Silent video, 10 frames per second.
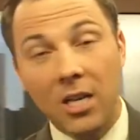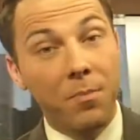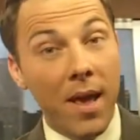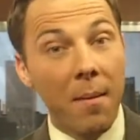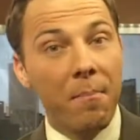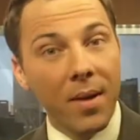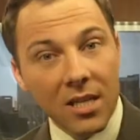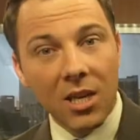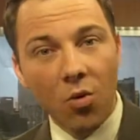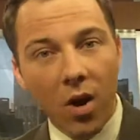It's been a
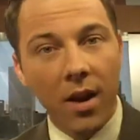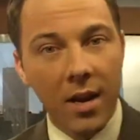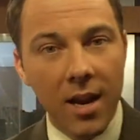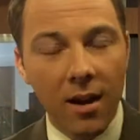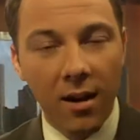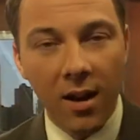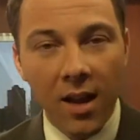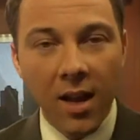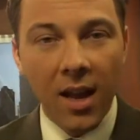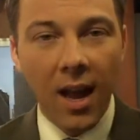busy one here
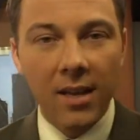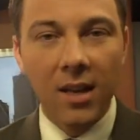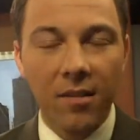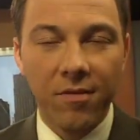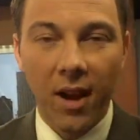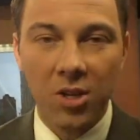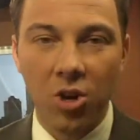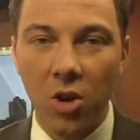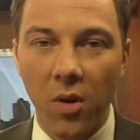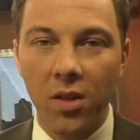at
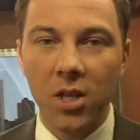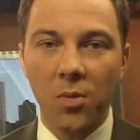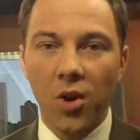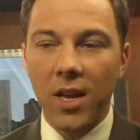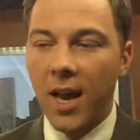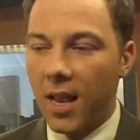Fox 31 this morning.